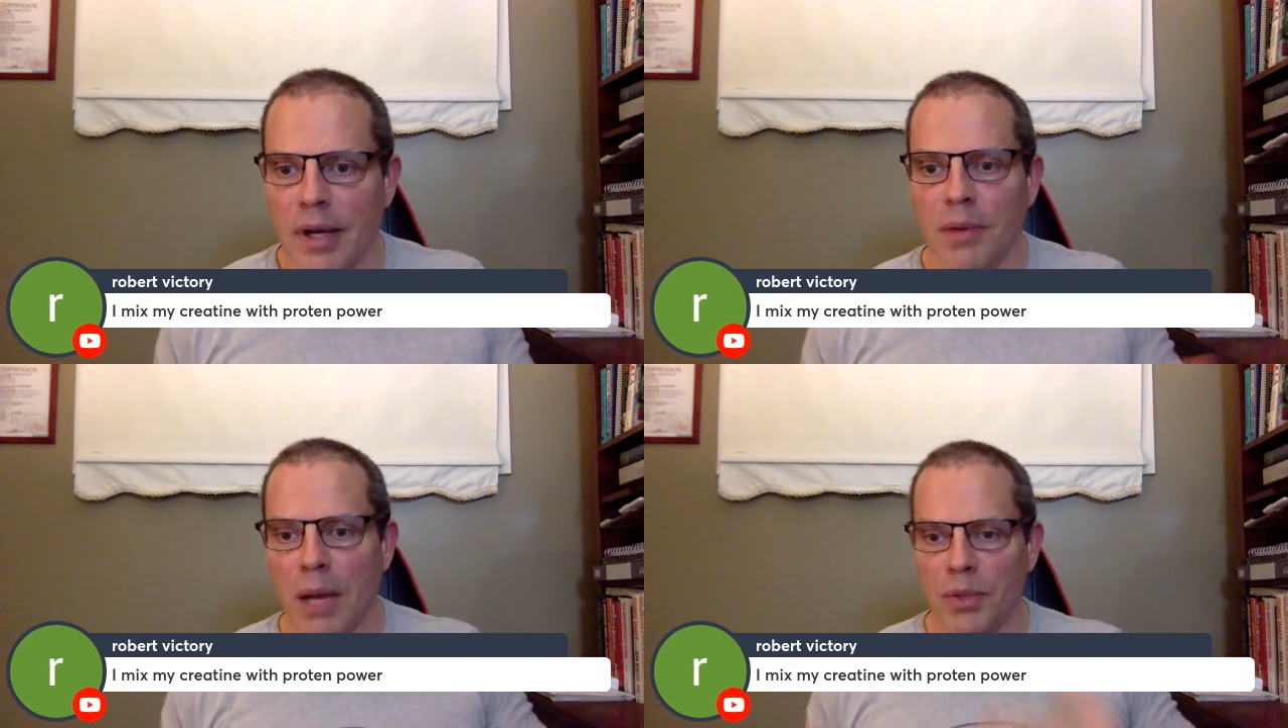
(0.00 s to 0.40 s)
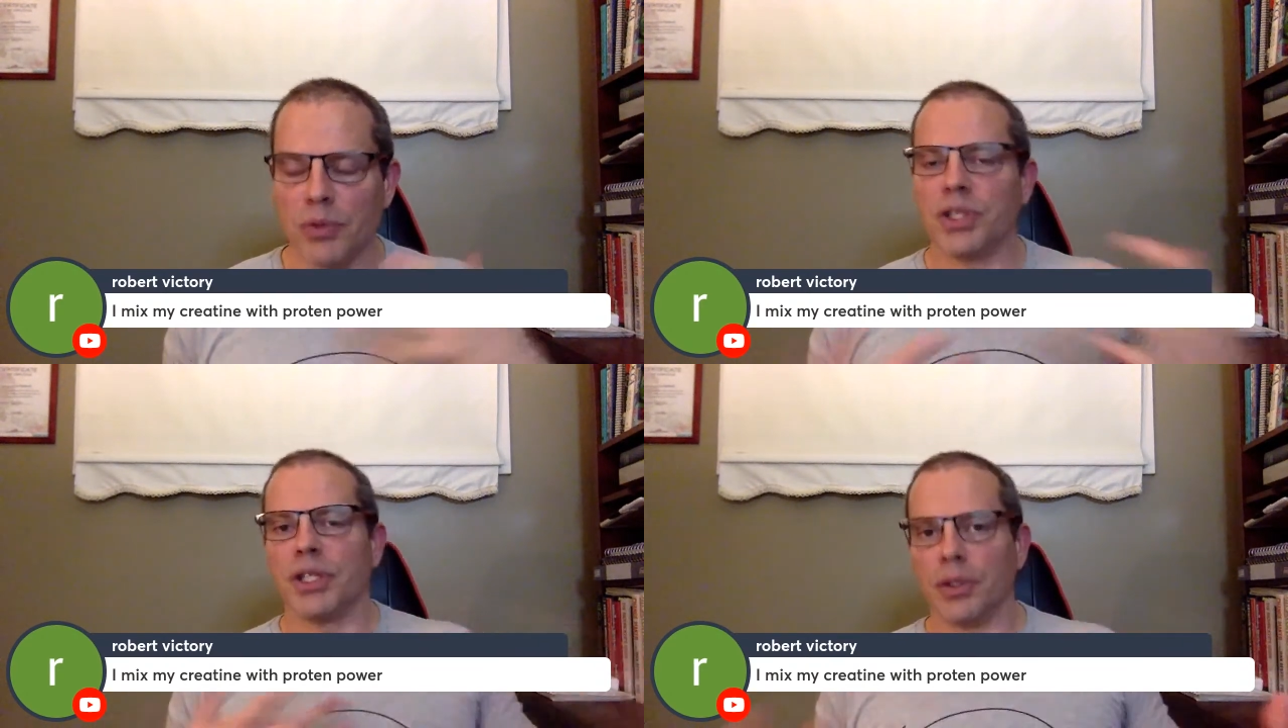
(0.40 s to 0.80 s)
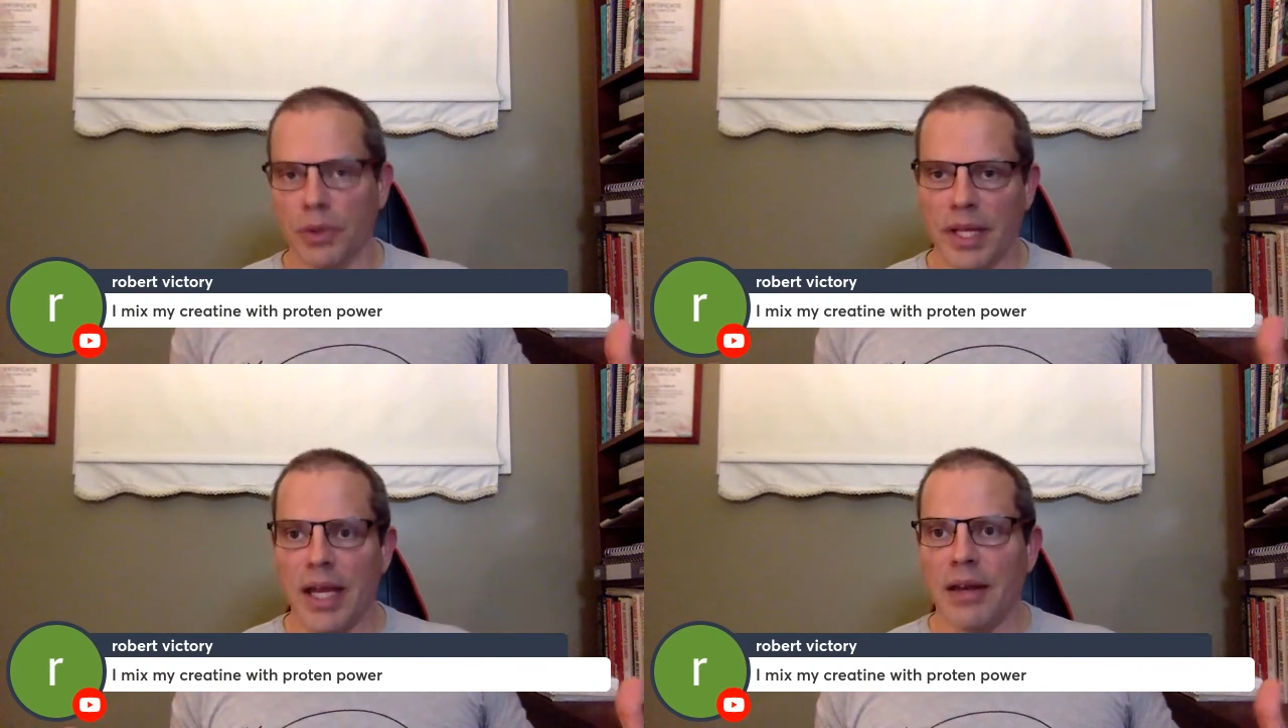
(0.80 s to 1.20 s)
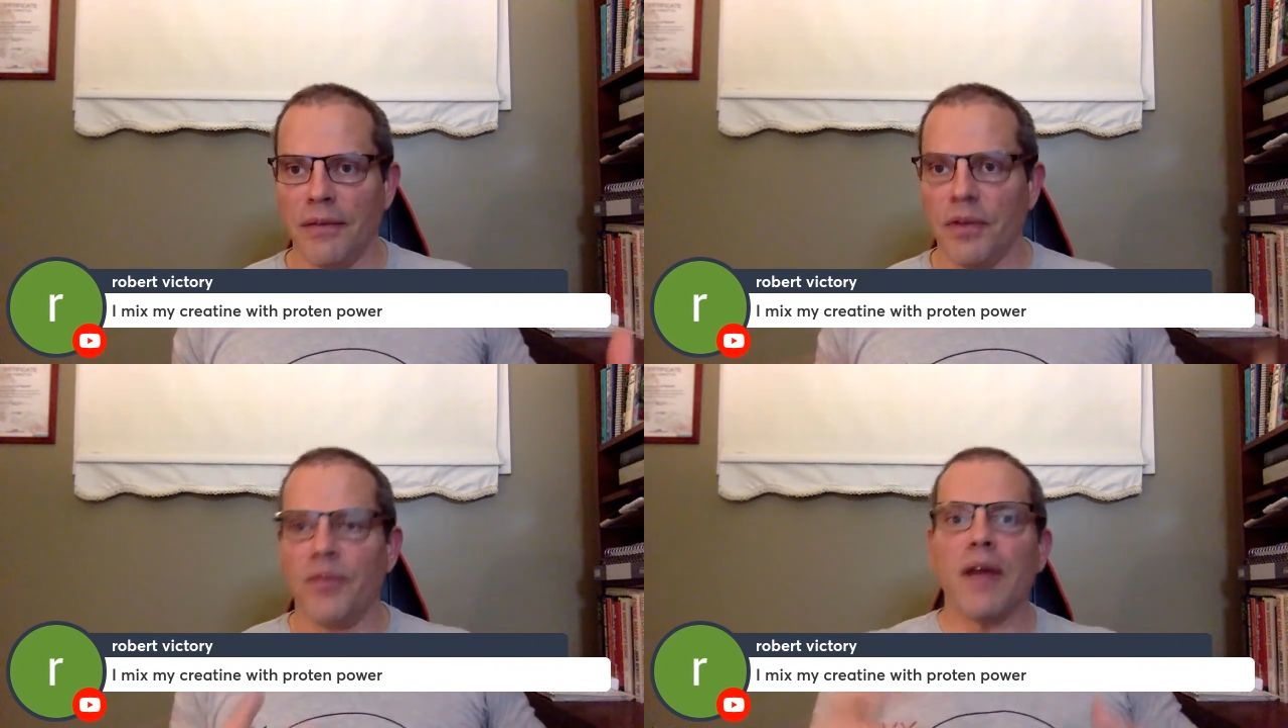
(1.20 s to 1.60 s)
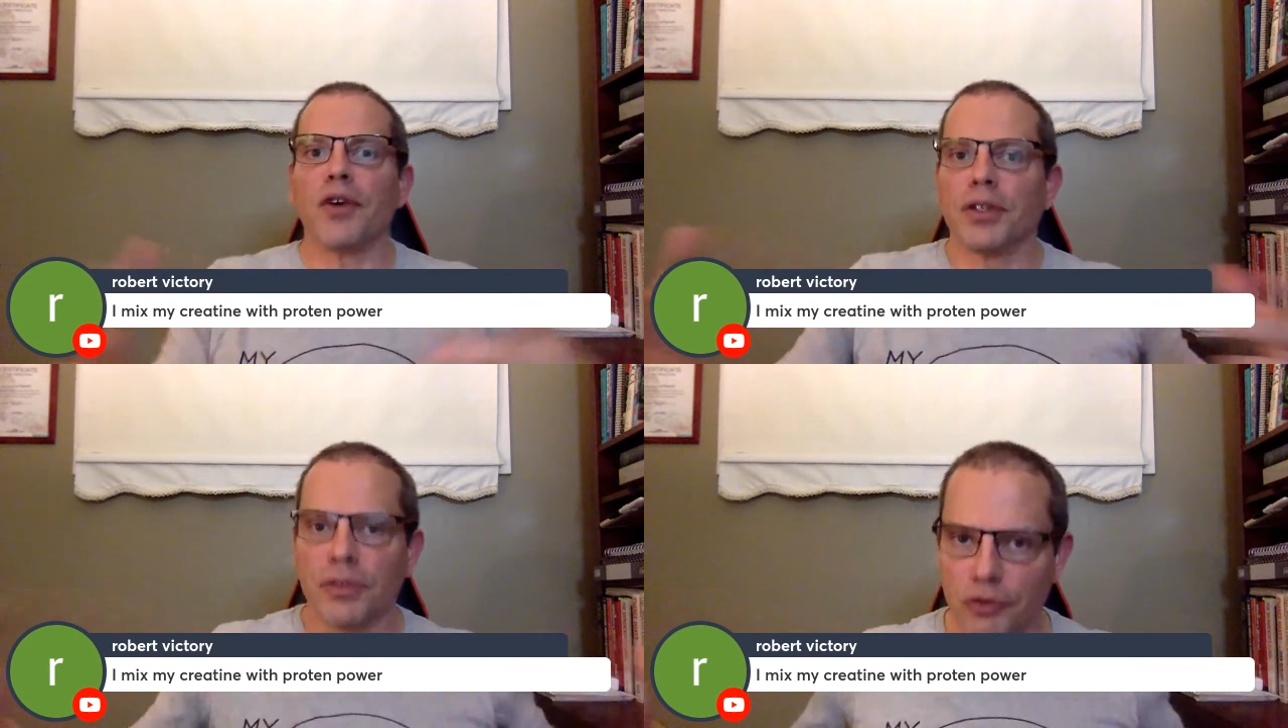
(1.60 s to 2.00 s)
I'm used to doing that. If you've
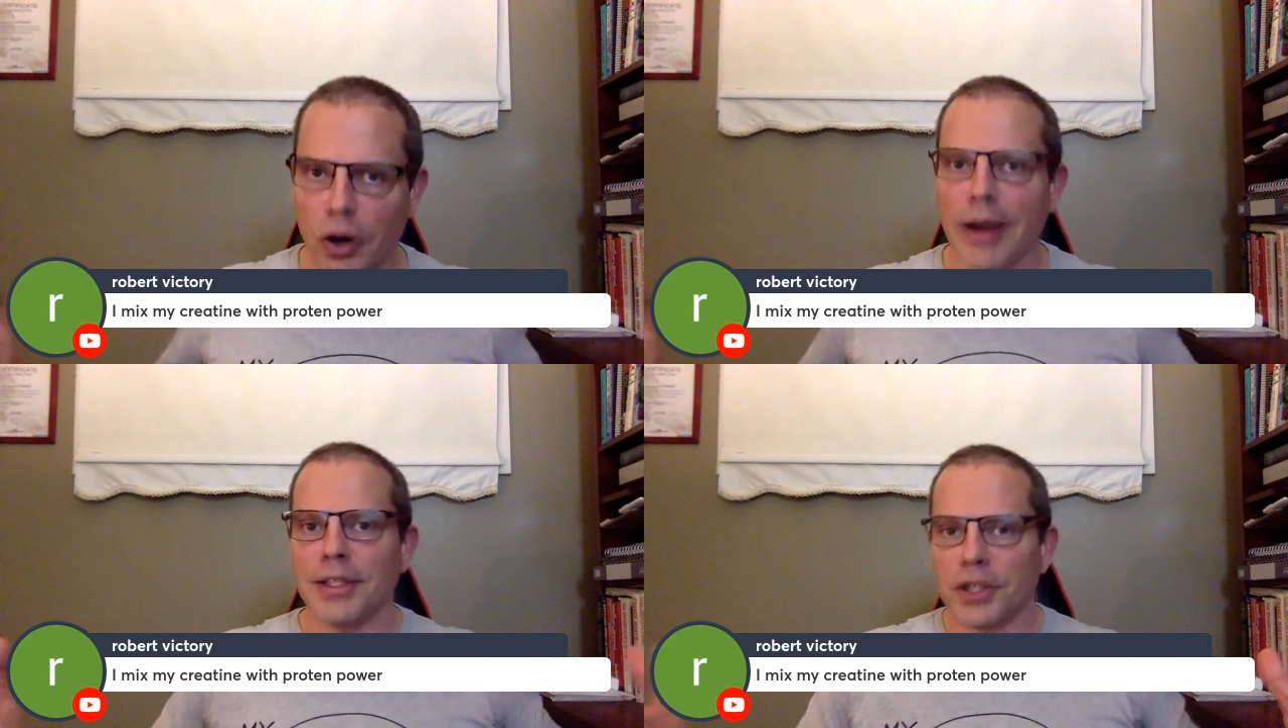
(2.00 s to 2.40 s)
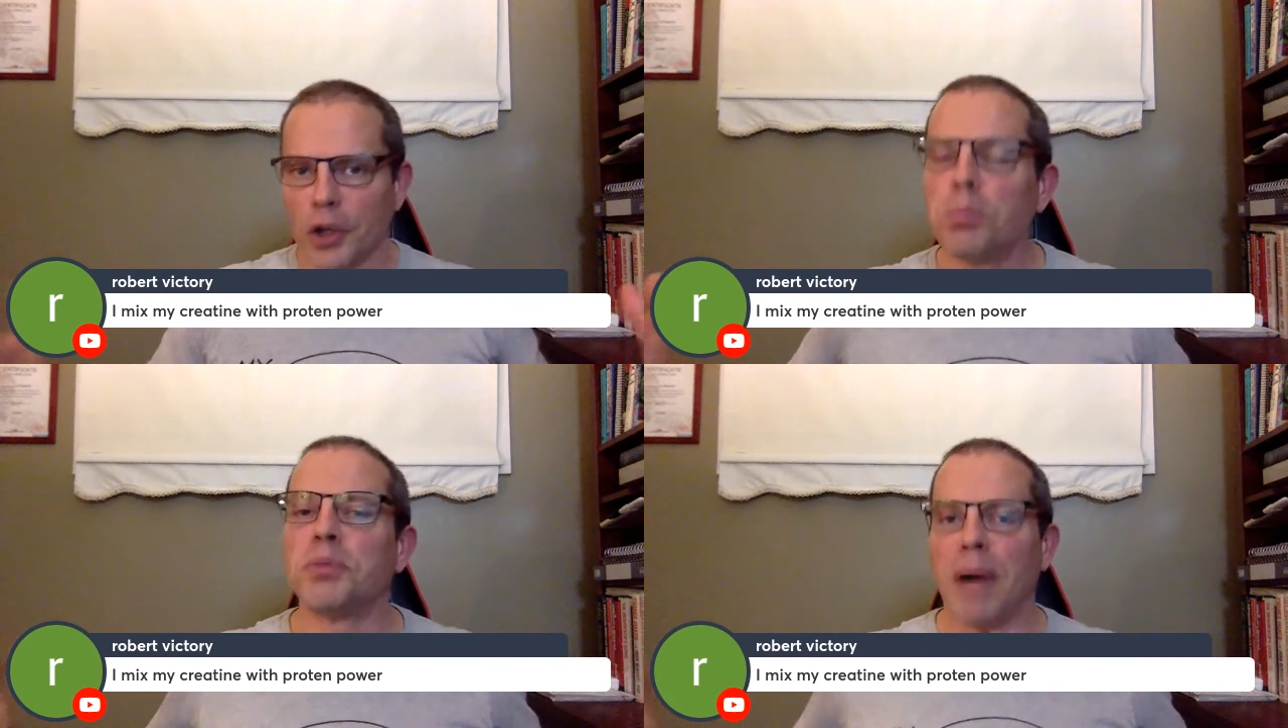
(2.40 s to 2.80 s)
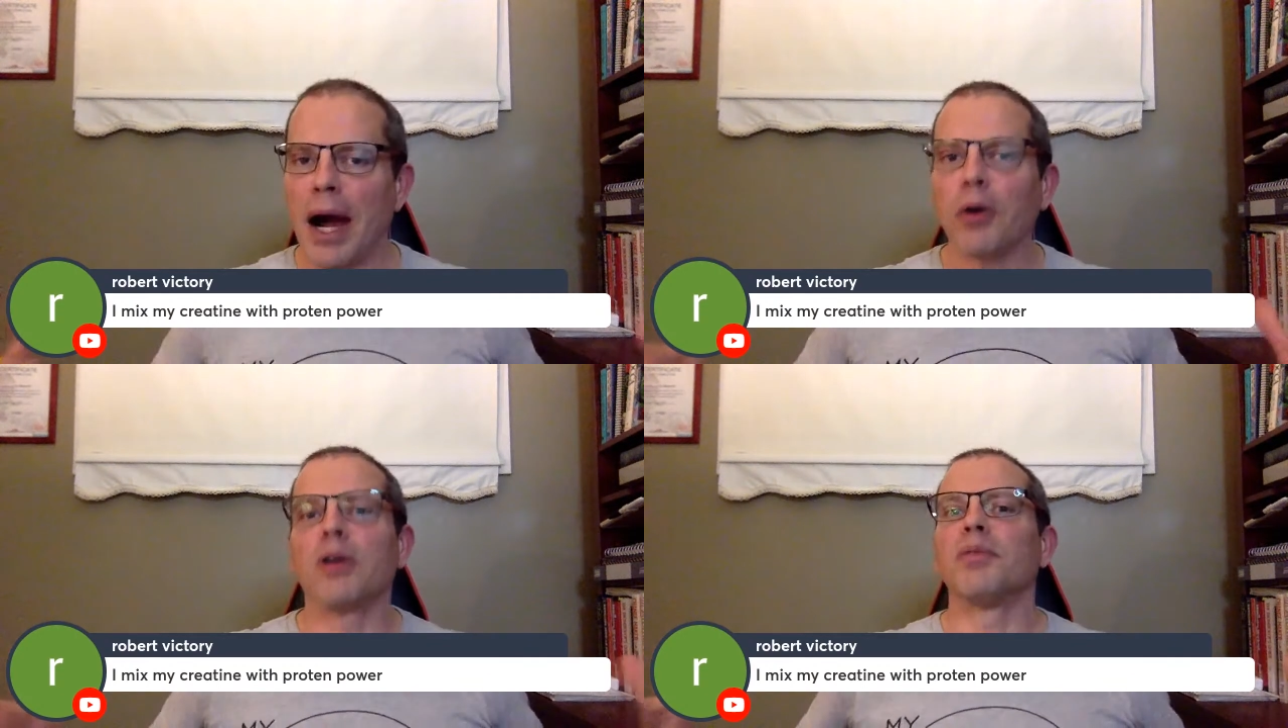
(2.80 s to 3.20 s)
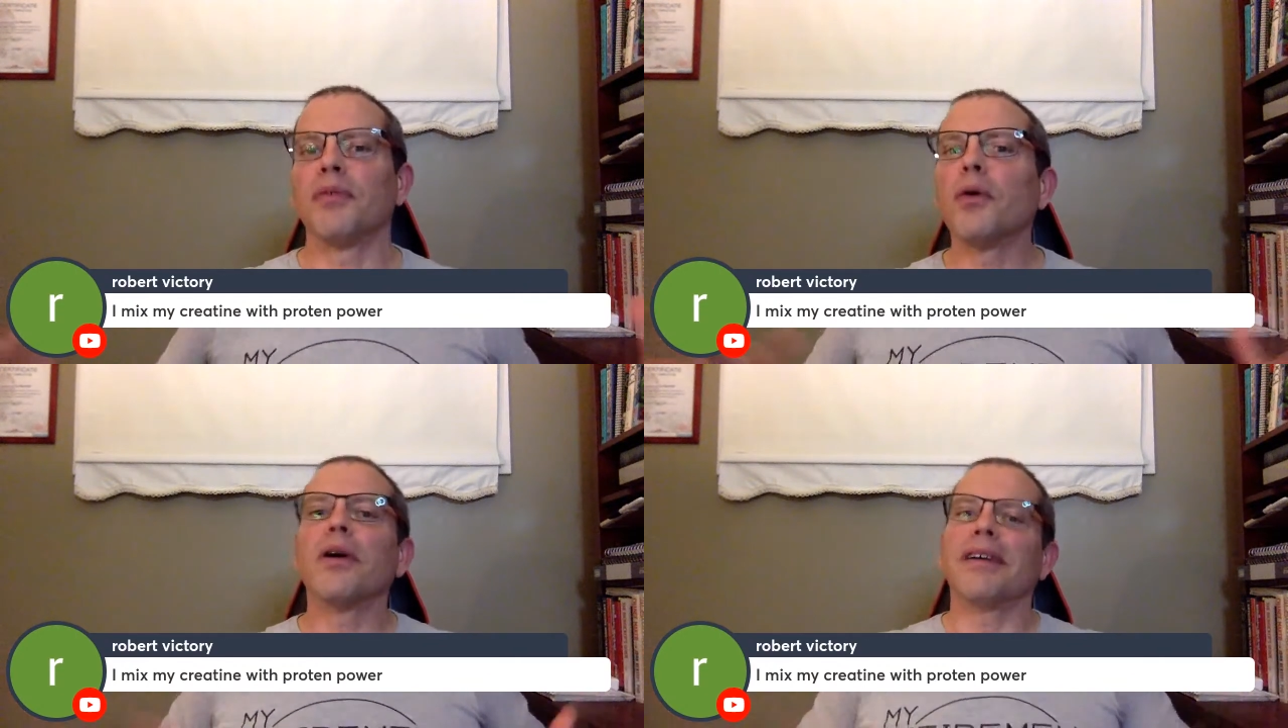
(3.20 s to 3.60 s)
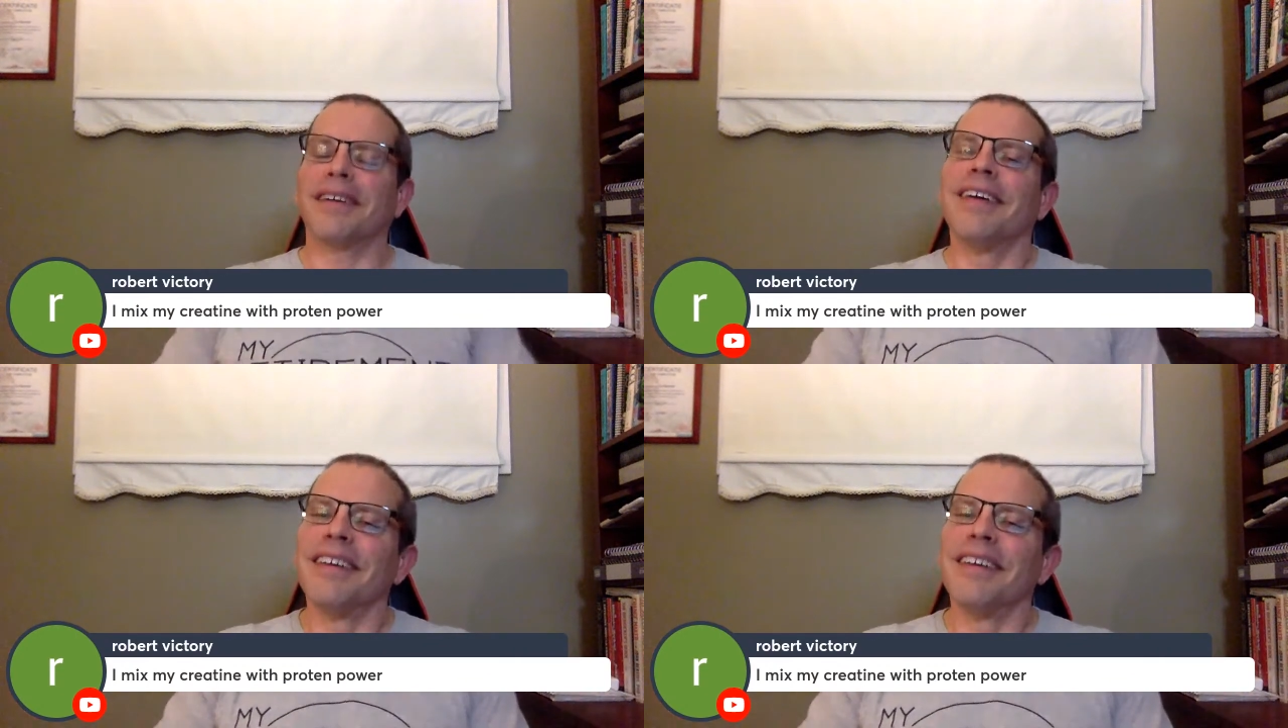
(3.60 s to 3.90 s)
never dry scooped powder before,